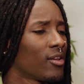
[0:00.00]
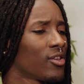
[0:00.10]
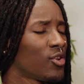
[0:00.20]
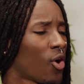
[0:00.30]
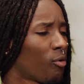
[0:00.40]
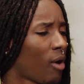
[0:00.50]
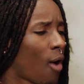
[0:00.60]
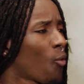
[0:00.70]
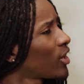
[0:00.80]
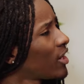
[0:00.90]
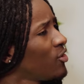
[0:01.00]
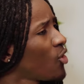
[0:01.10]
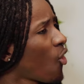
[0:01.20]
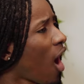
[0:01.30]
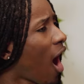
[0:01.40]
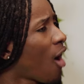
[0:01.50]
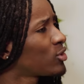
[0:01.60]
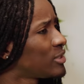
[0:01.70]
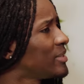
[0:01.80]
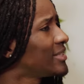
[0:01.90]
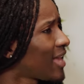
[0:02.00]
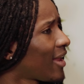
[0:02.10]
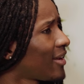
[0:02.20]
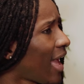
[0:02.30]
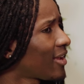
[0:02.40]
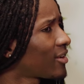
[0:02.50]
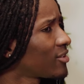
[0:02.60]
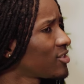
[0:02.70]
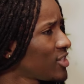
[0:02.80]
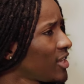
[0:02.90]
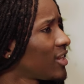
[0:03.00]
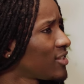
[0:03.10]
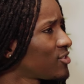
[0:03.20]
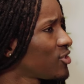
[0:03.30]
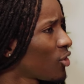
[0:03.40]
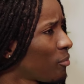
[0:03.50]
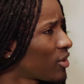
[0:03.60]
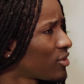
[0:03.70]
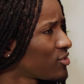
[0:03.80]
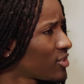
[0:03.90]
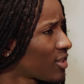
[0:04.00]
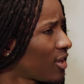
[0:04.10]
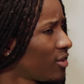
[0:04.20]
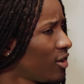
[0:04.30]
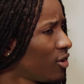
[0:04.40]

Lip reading: you know, I want to know how to be Zen like she is, you know, because there's a